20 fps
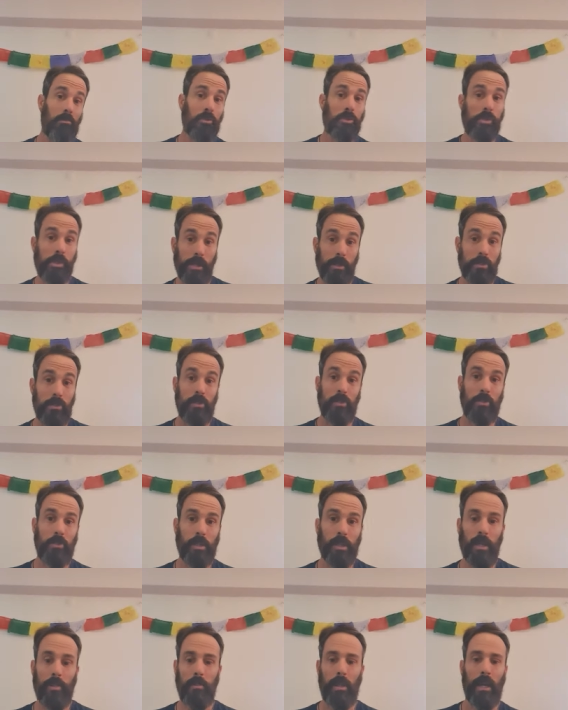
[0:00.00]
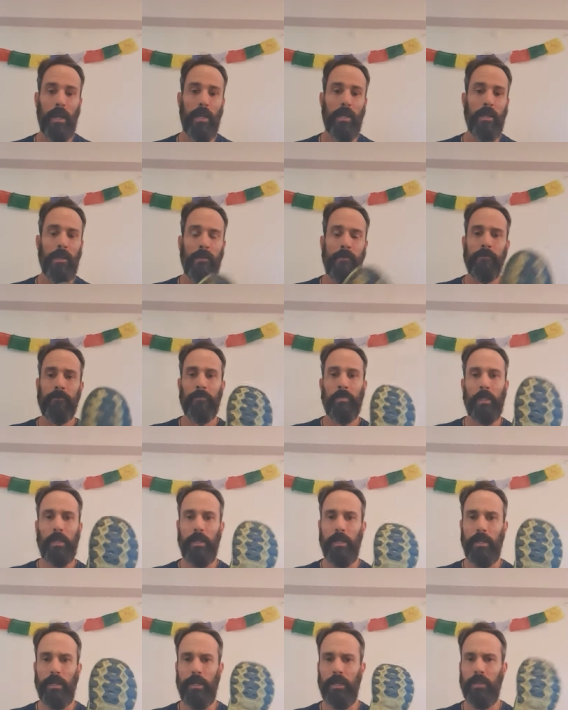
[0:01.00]
shell shoe should I buy?
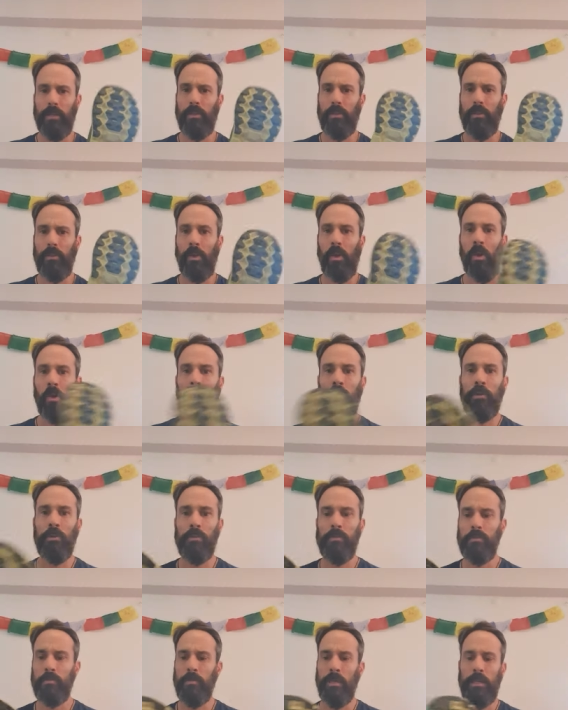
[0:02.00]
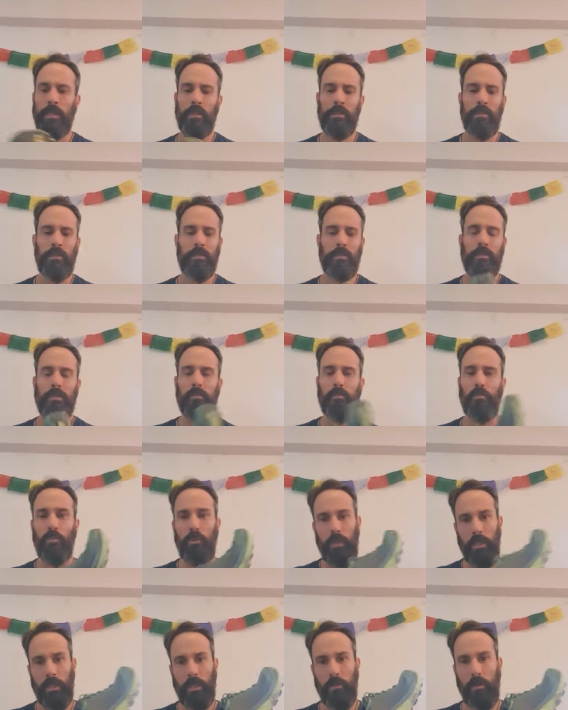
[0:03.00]
Uh, Hoka's making some
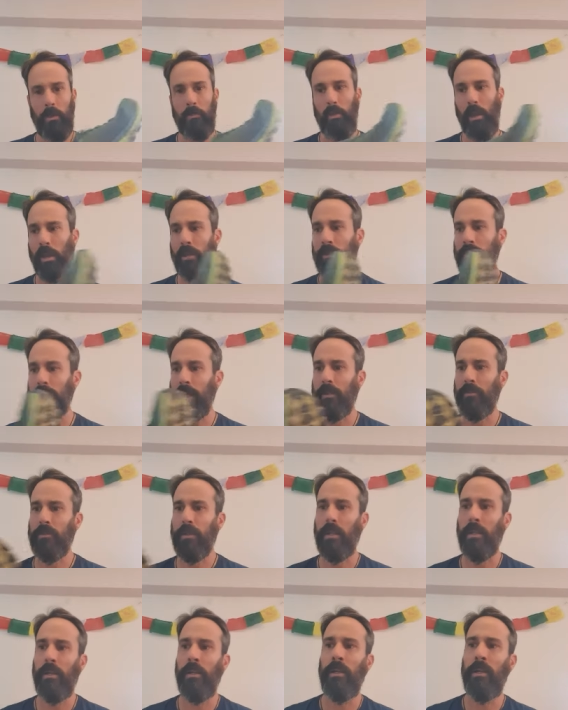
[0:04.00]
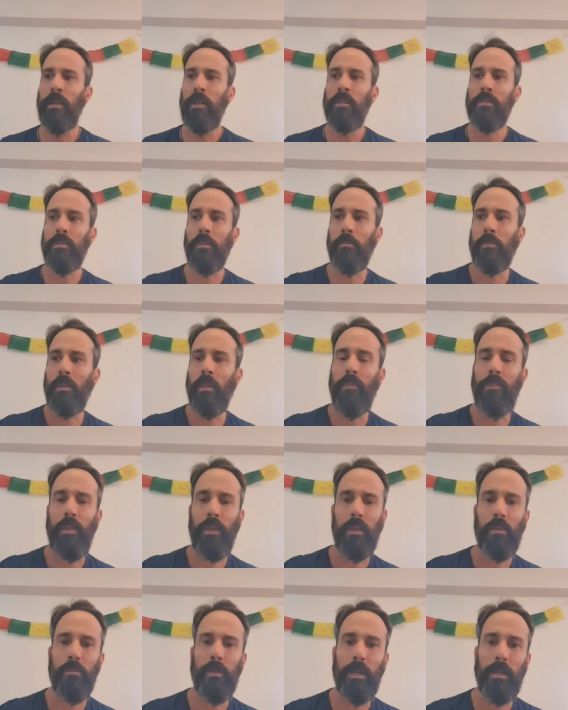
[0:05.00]
really great product out there, something to
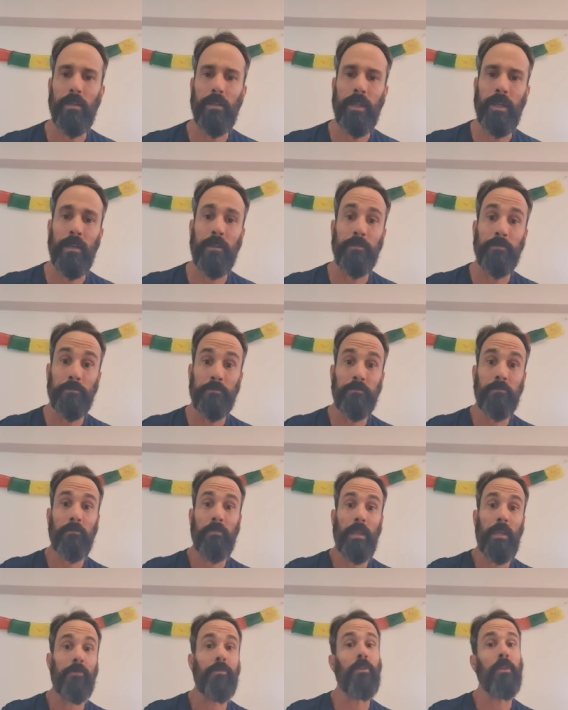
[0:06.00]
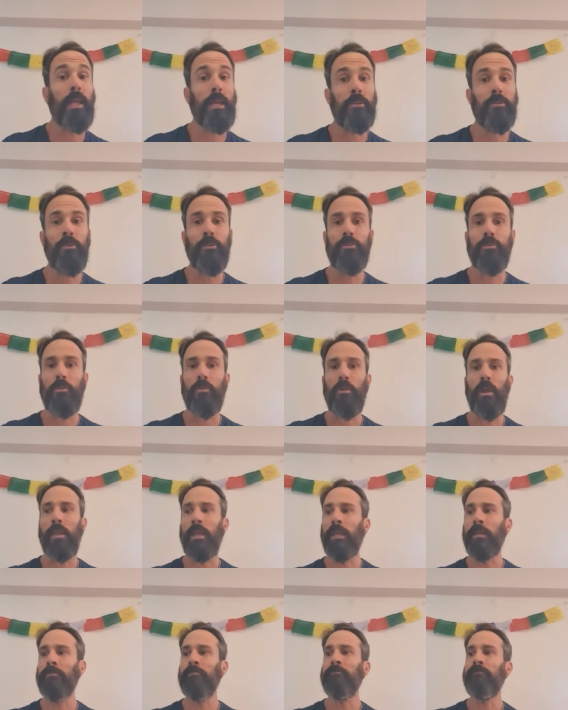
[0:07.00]
think about. Now, if you like neutral
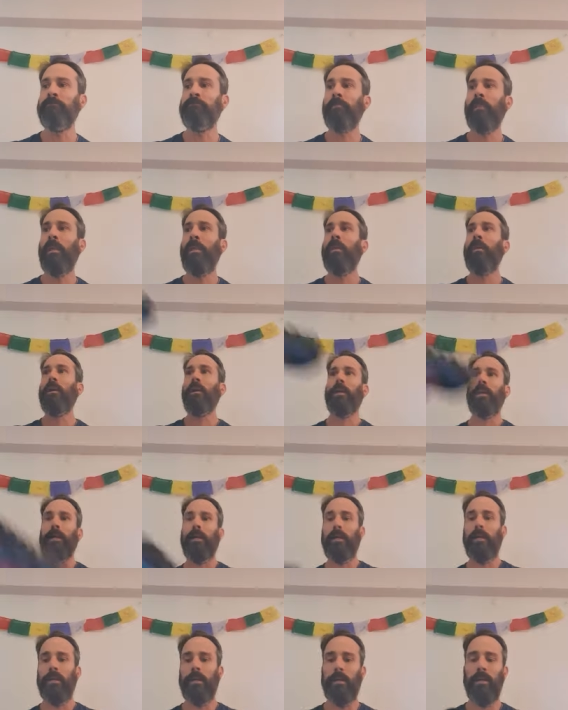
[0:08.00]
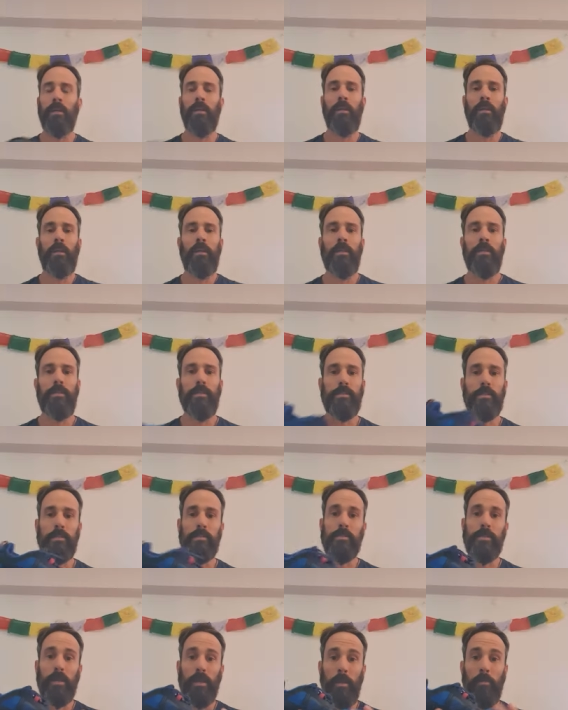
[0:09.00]
running, uh, this
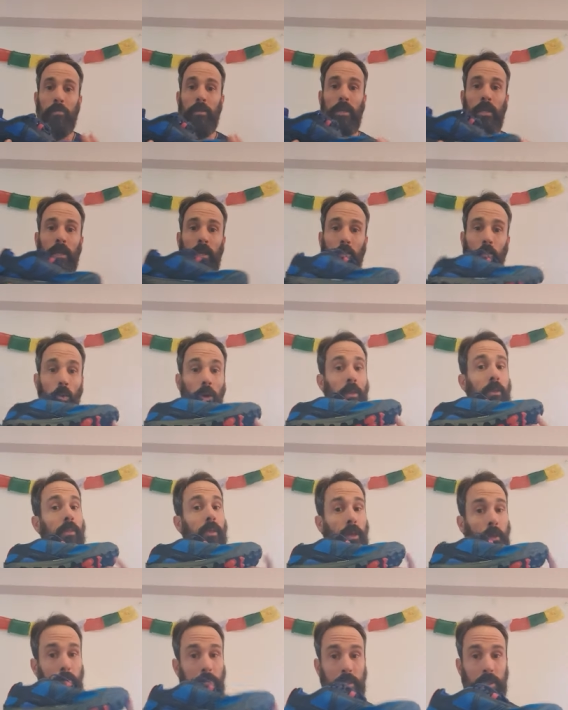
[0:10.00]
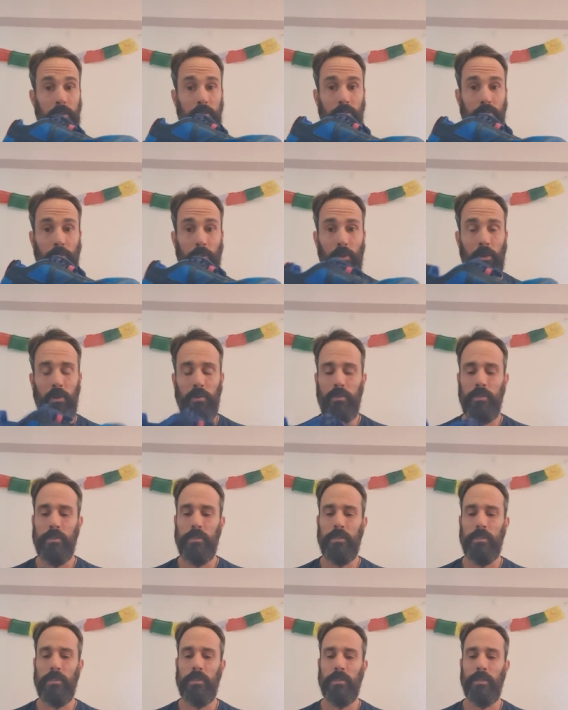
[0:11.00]
is the company, one of the companies for you.
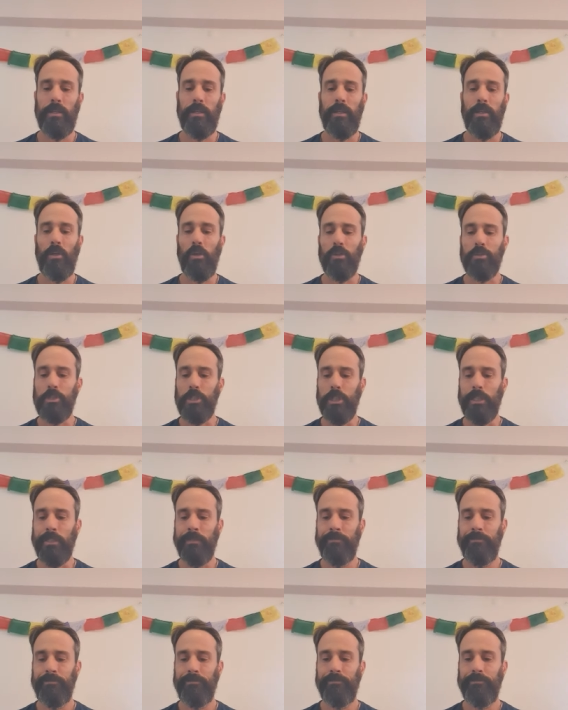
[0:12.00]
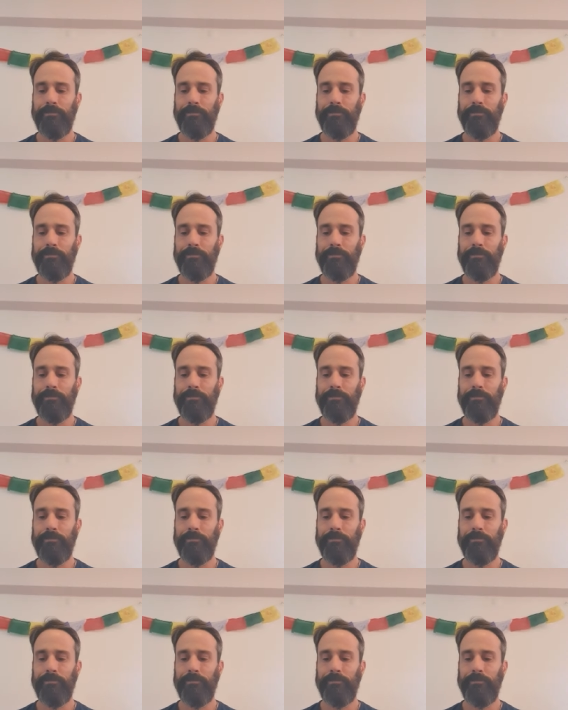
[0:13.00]
This is uh, Altra.